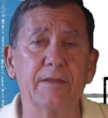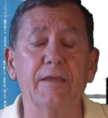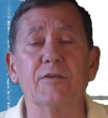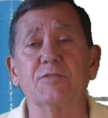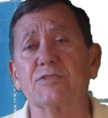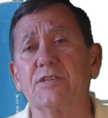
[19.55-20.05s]

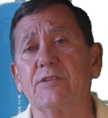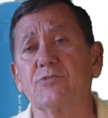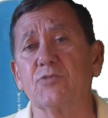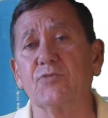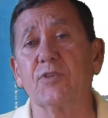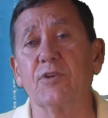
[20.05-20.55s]
Now in
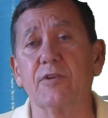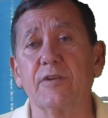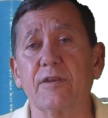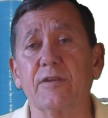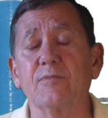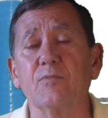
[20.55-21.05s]
Central
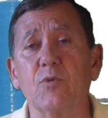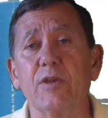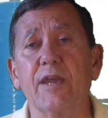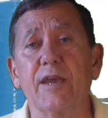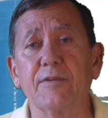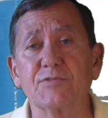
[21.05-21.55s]
Florida,
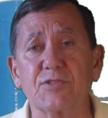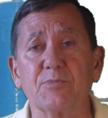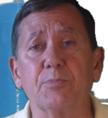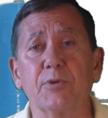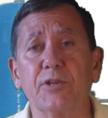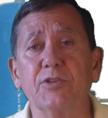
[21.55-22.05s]
we have
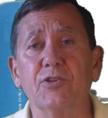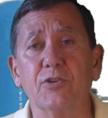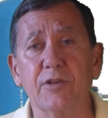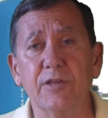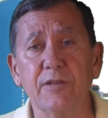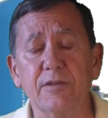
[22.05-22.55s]
some pretty
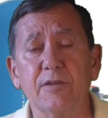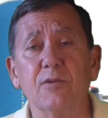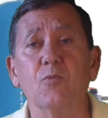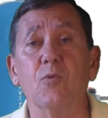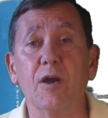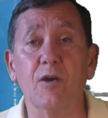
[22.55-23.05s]
dirty
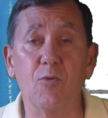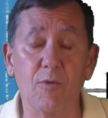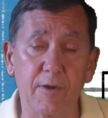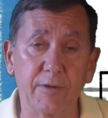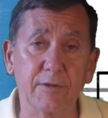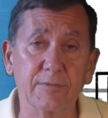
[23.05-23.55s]
well
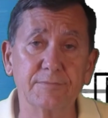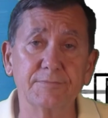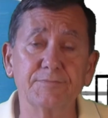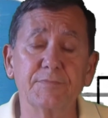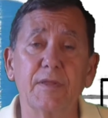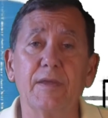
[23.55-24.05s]
water,
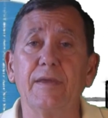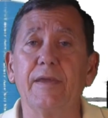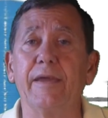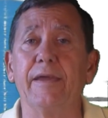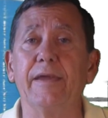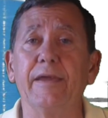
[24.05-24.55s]

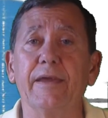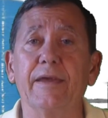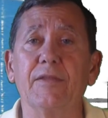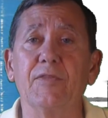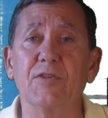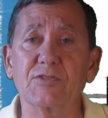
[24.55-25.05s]

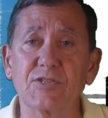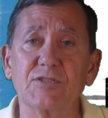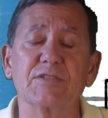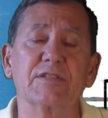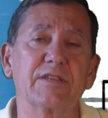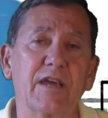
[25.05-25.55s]
and this
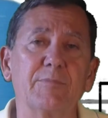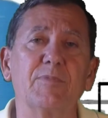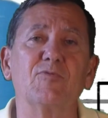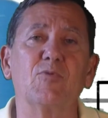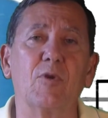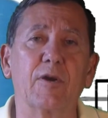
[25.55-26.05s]
is the type
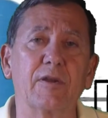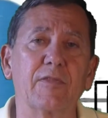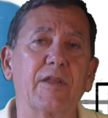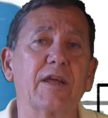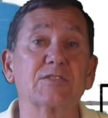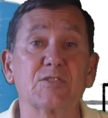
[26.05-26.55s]
of
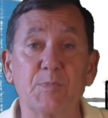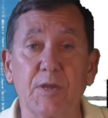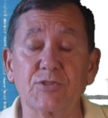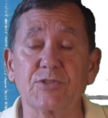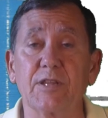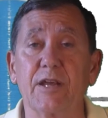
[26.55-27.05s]
water that I
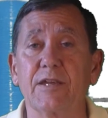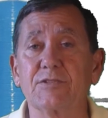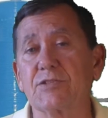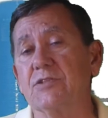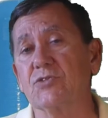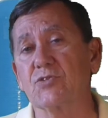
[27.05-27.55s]

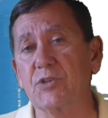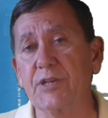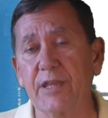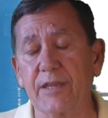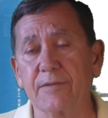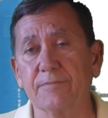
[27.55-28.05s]
specialized in
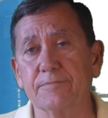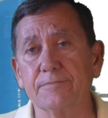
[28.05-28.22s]
treating.